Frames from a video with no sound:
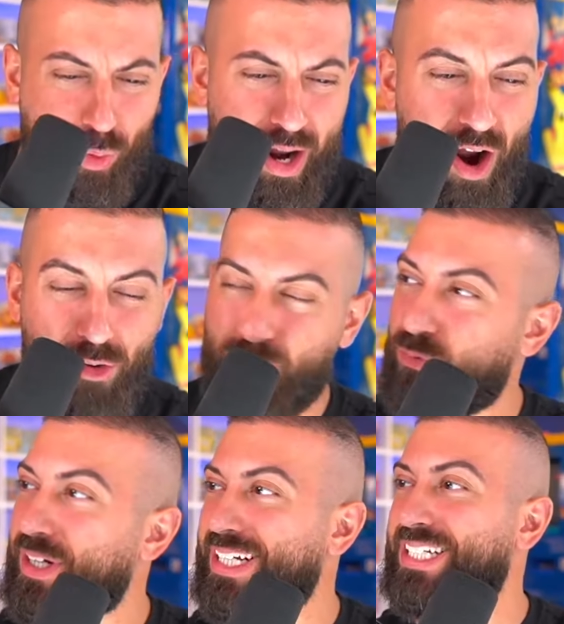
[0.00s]
We are
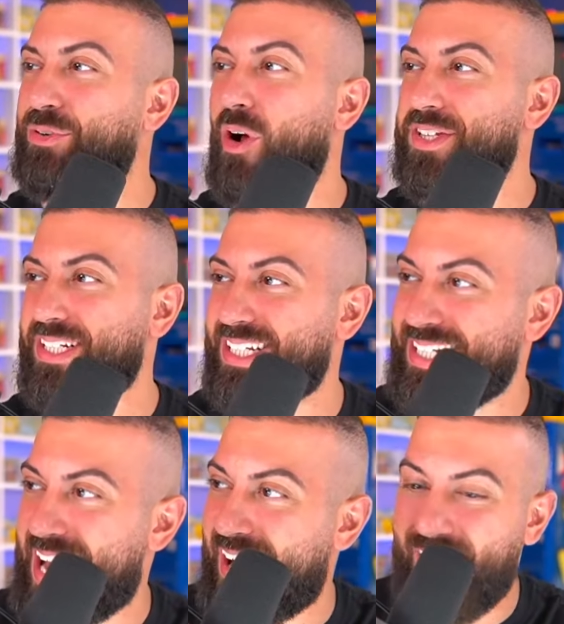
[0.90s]
freaking crushing
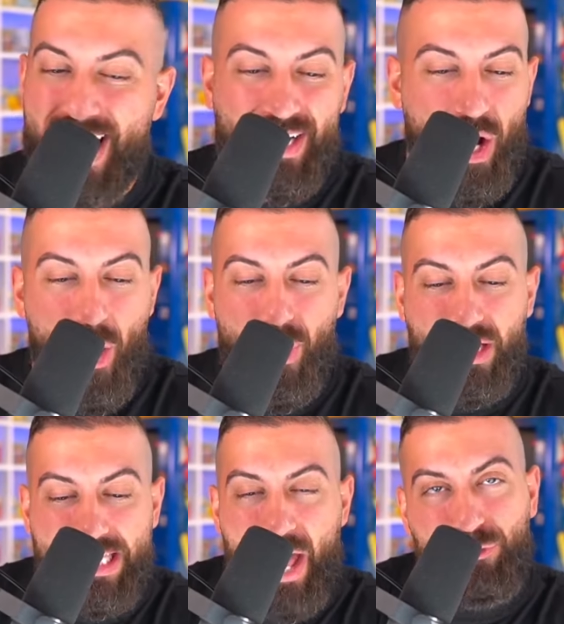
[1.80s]
it now. Yo, the
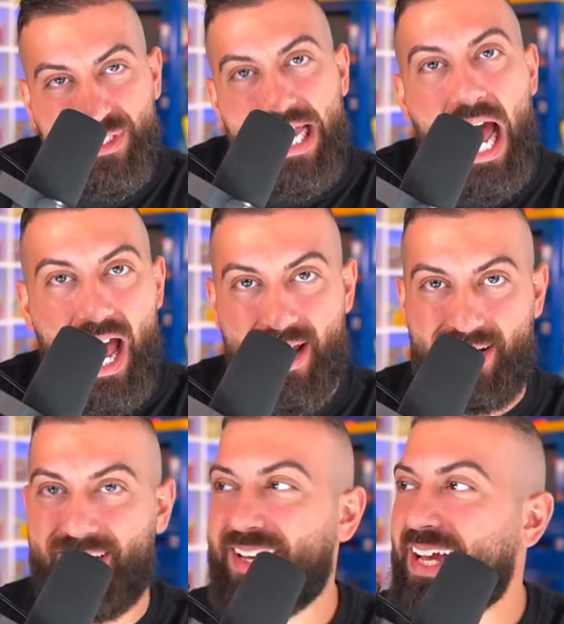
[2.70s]
left
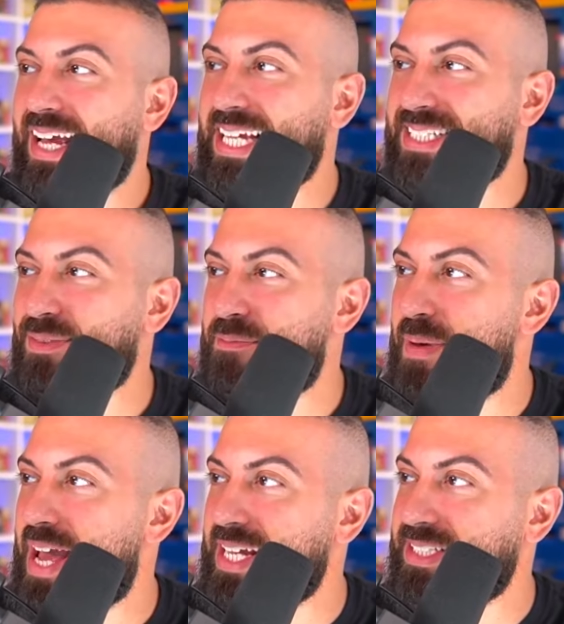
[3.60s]
side is
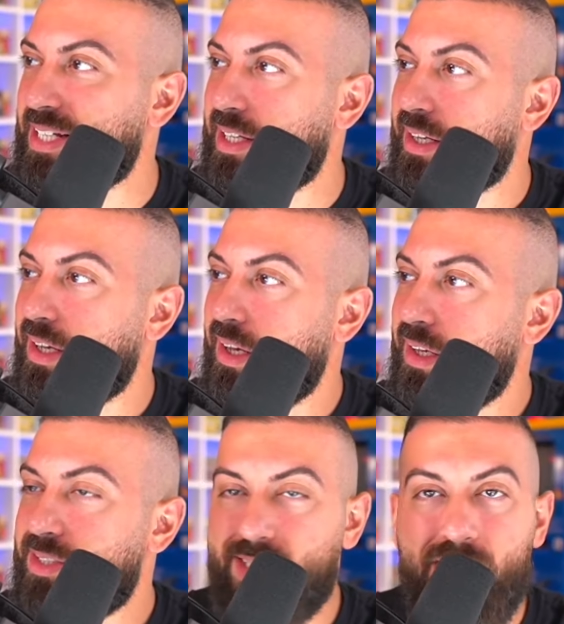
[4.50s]
amazing.
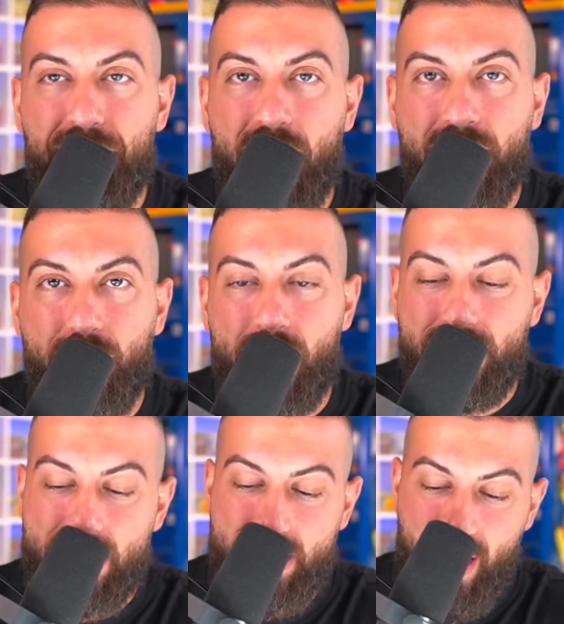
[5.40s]
Just keep getting
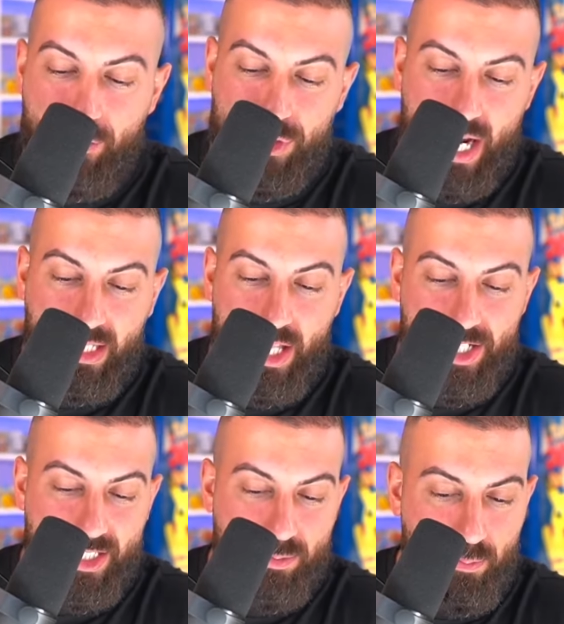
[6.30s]
craziest stuff. Shining
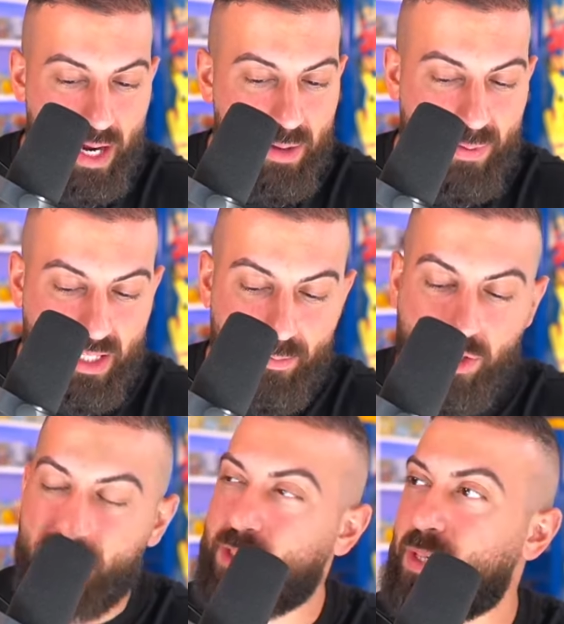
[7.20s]
Legends might be the
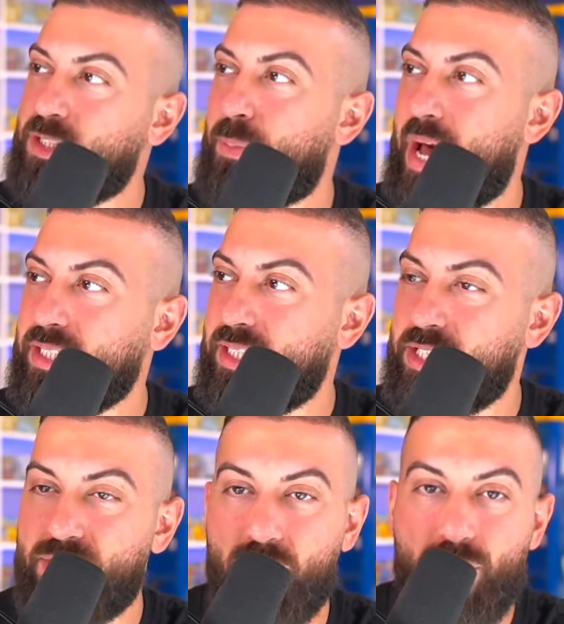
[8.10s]
most expensive pack
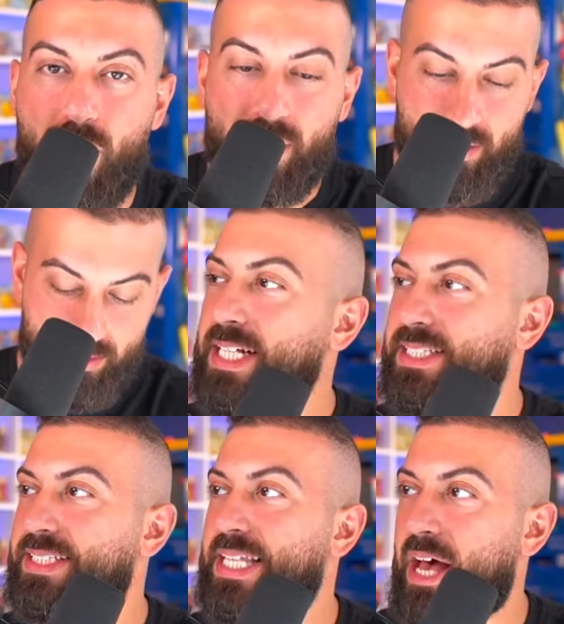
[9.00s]
today so far.
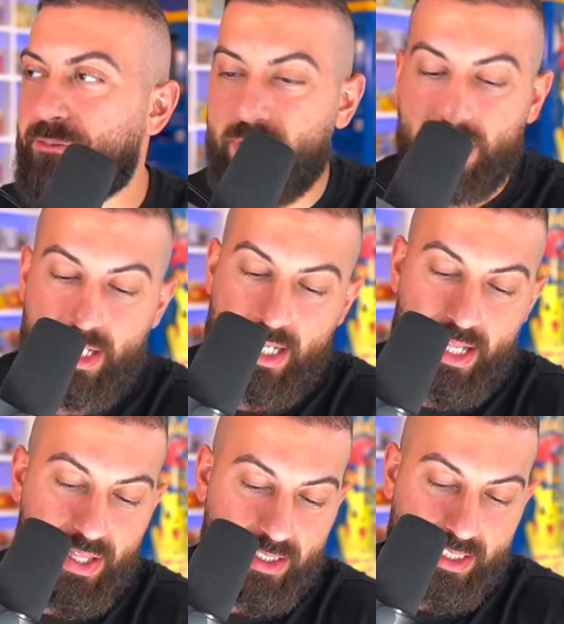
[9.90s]
It's definitely like,
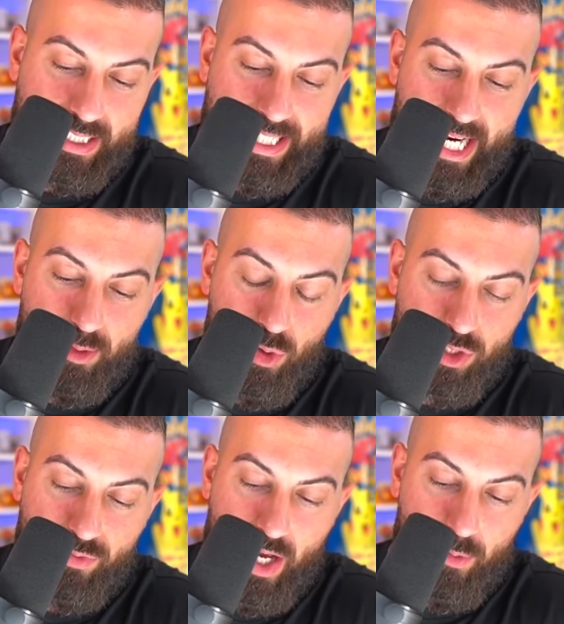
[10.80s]
I think it's the second
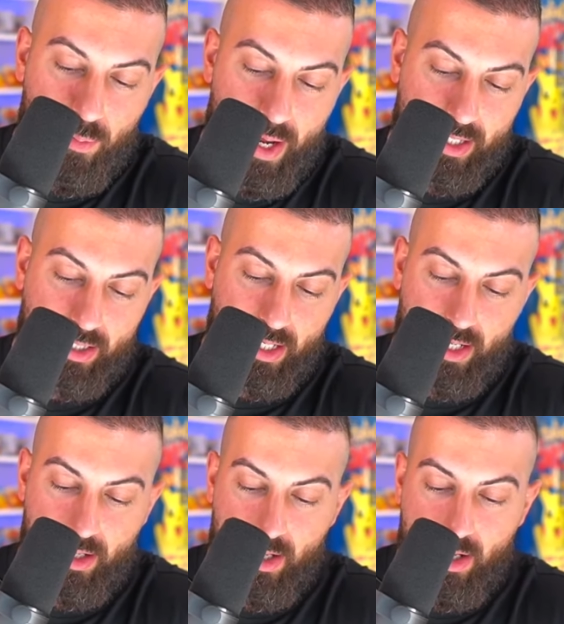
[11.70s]
most valuable pack
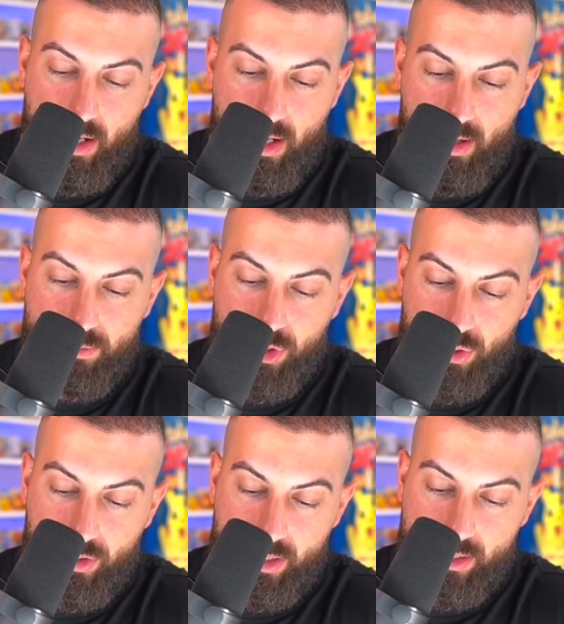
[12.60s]
today. Um,
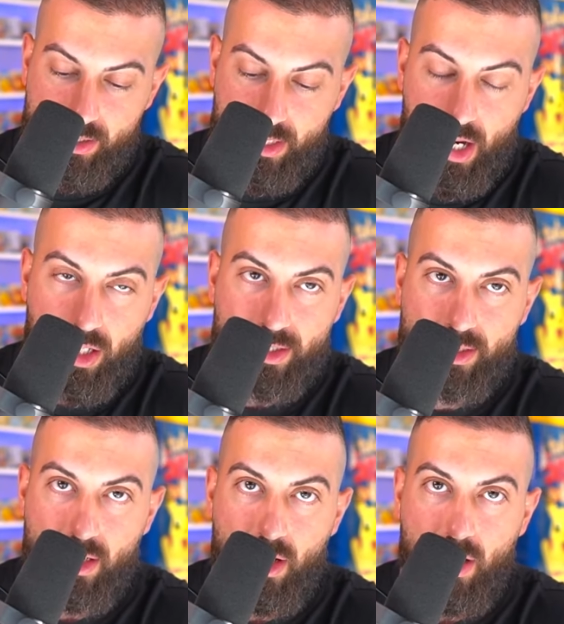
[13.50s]
dude, this is
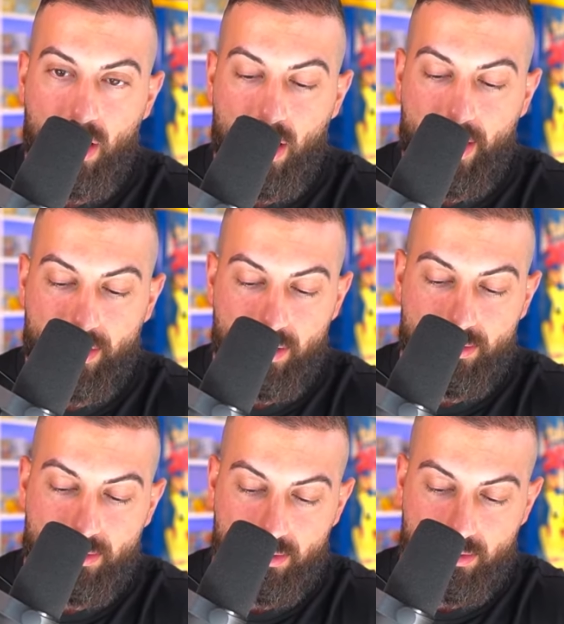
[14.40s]
nuts. All right,
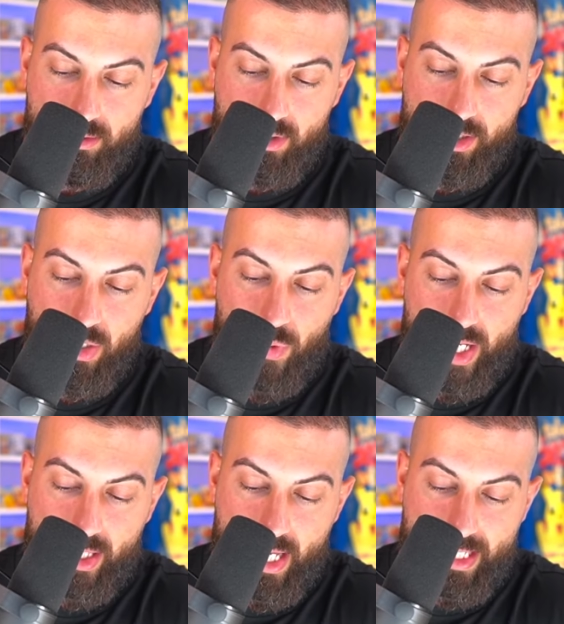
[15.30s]
let's see if we
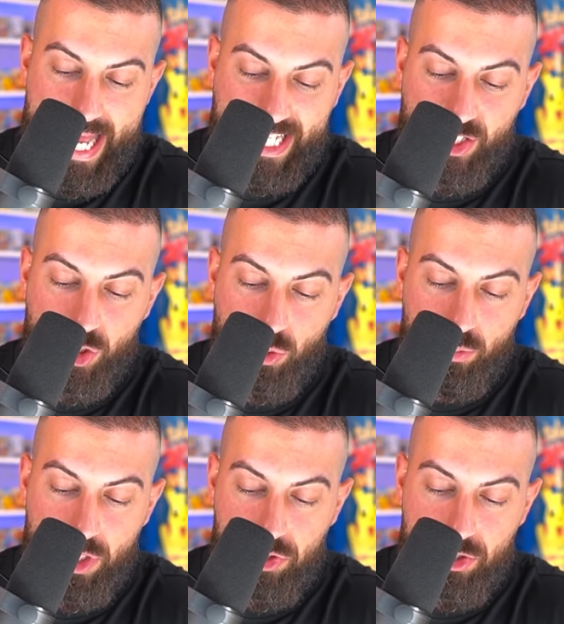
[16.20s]
can get that Test Tube
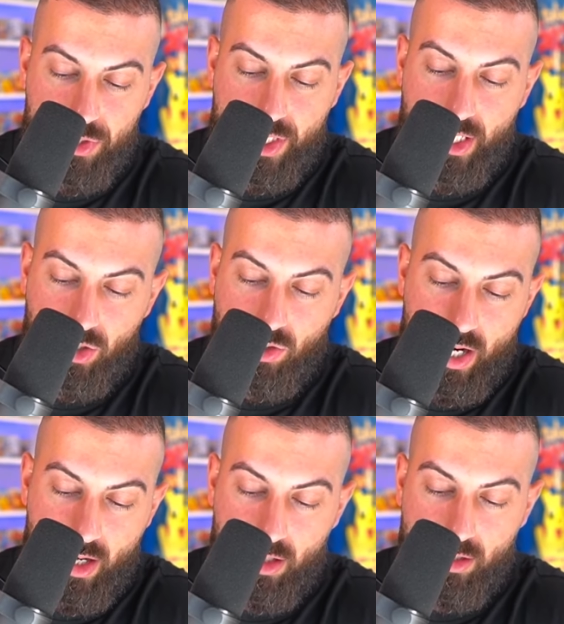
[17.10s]
Mewtwo Secret
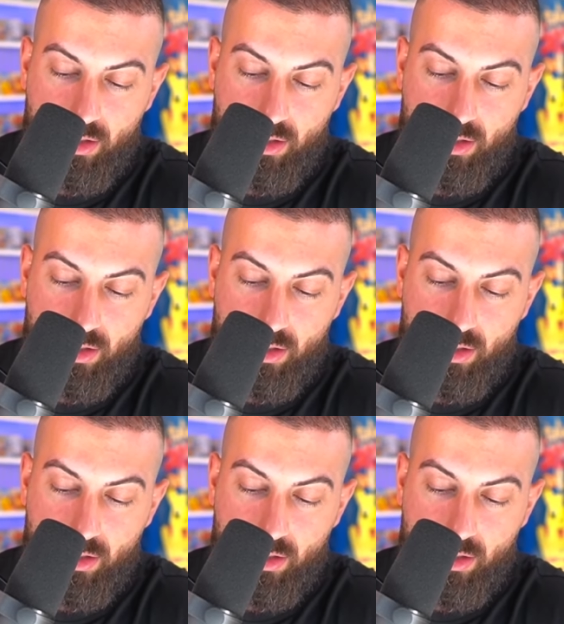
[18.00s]
Rare.